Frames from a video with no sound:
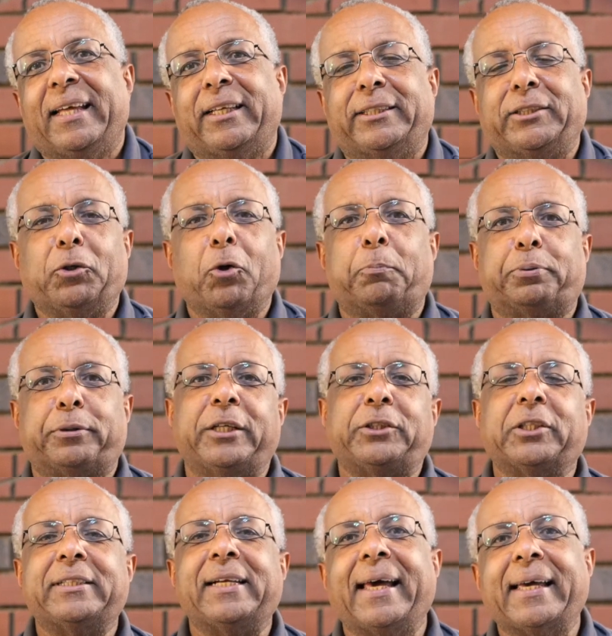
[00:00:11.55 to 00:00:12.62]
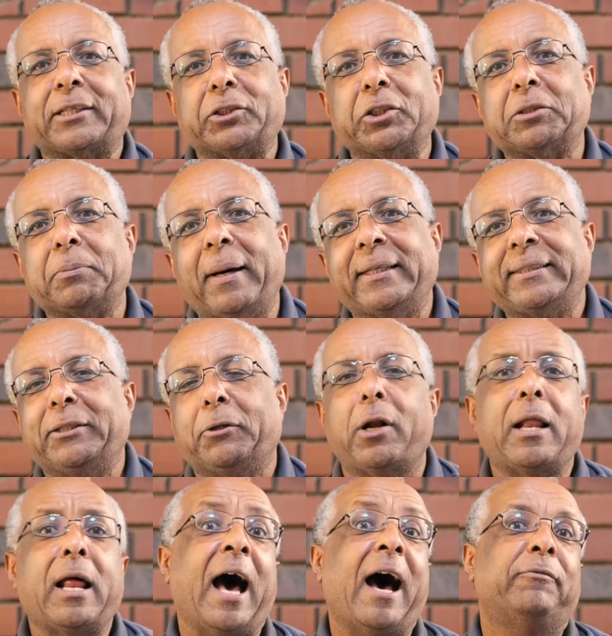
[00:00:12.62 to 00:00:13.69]
There's no pressure like Christmas. You don't
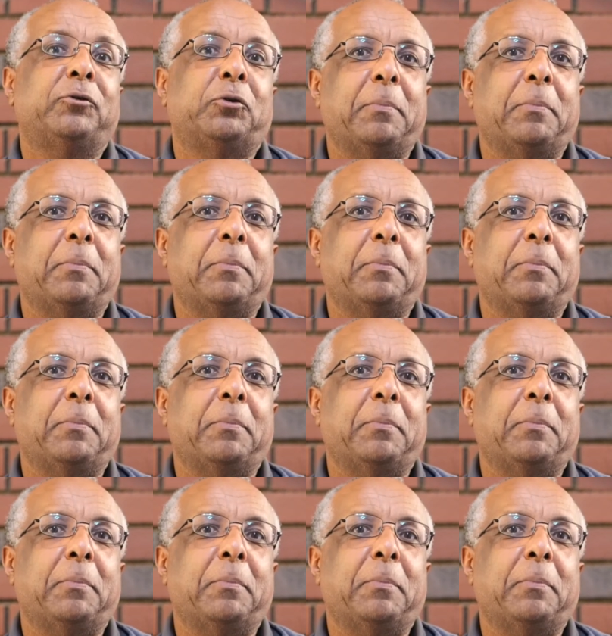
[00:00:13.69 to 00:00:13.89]
have